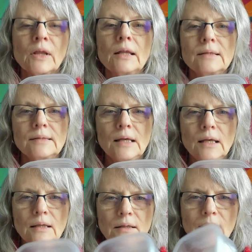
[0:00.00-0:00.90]
and
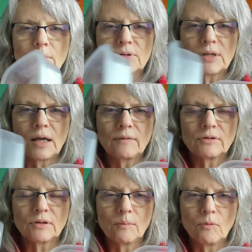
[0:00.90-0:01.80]
saying the numbers
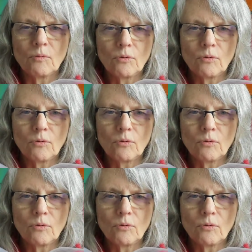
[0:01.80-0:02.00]
after them